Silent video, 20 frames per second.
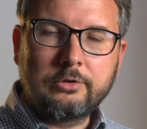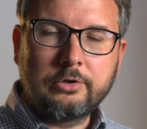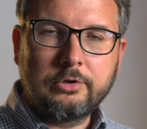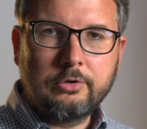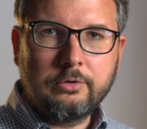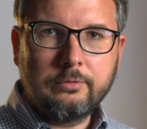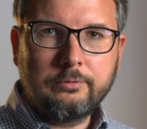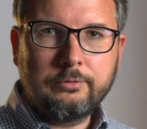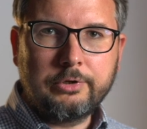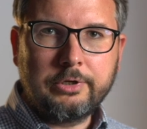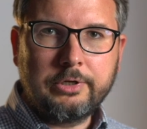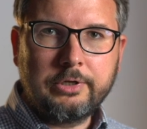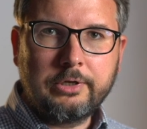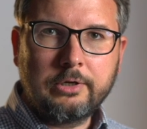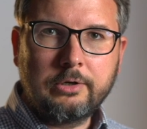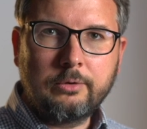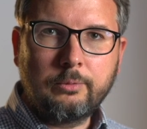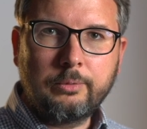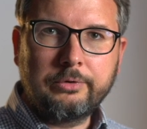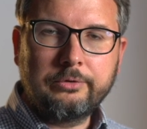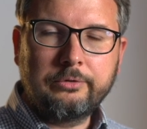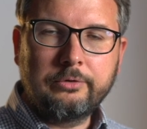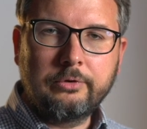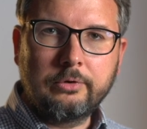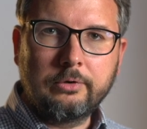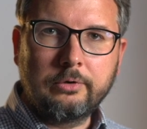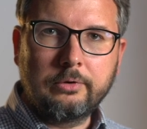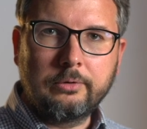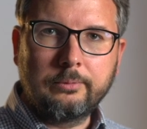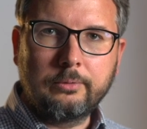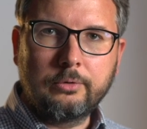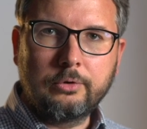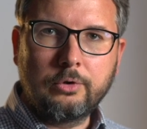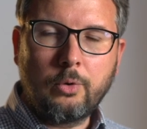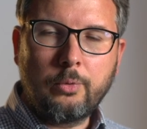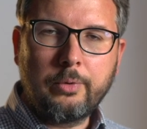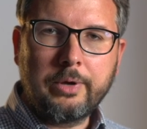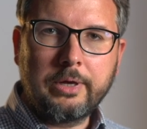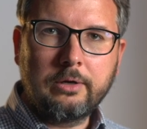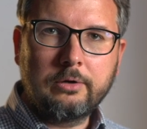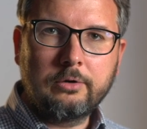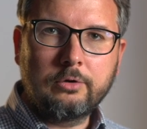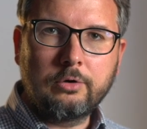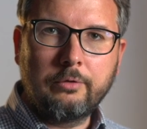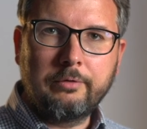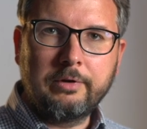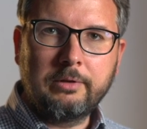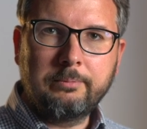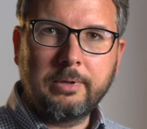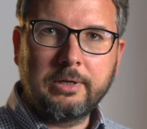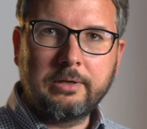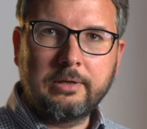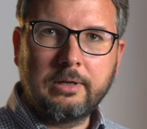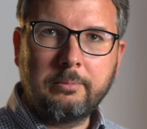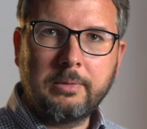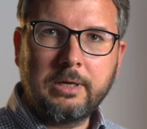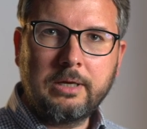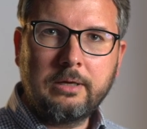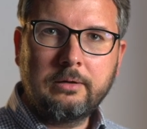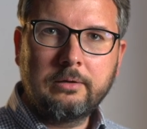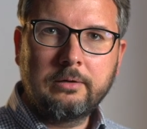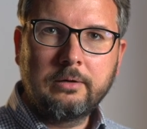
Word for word: turn of the year with the growing COVID pandemic,